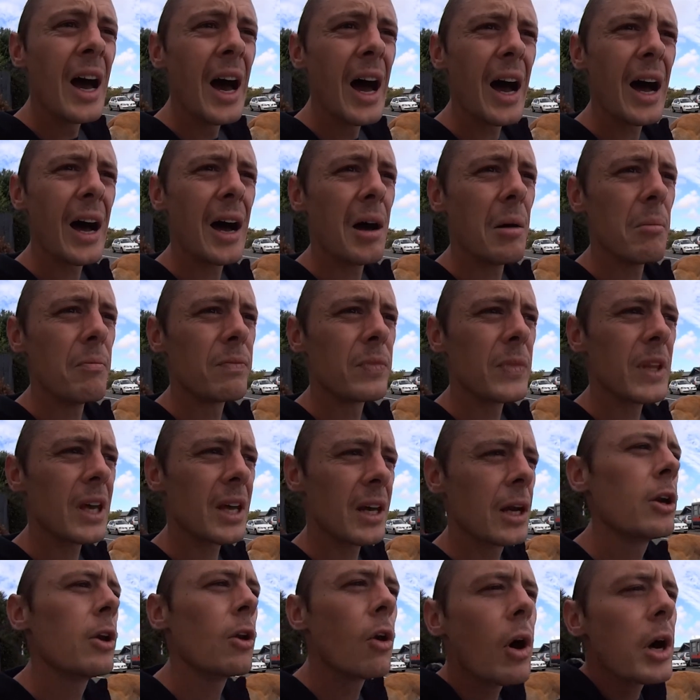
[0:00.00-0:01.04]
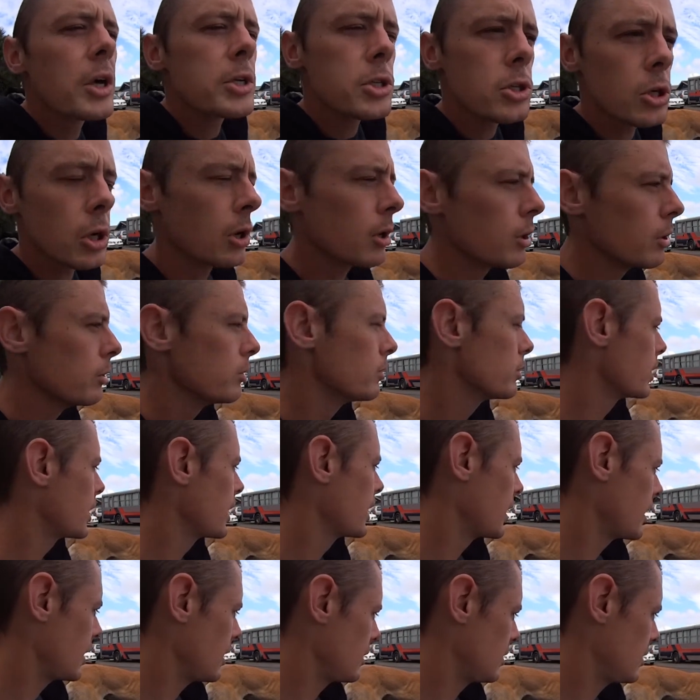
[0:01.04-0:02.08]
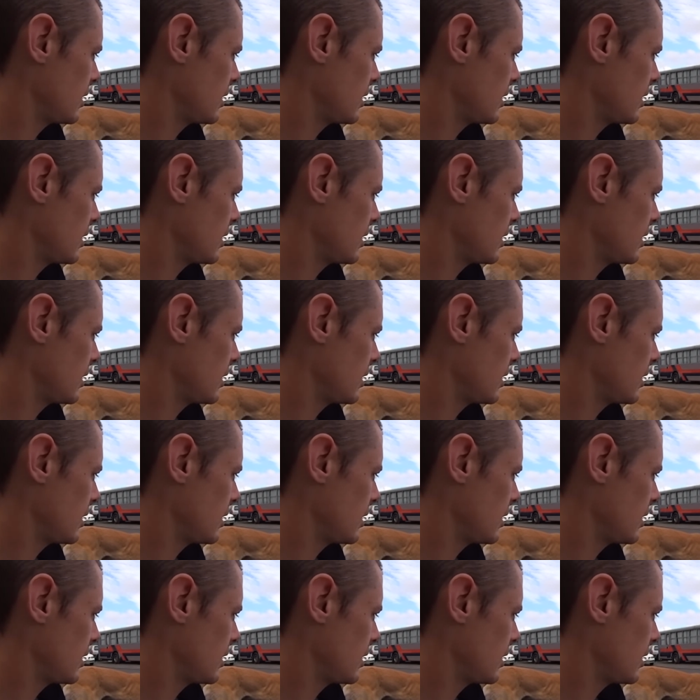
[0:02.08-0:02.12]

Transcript: In a nice tone that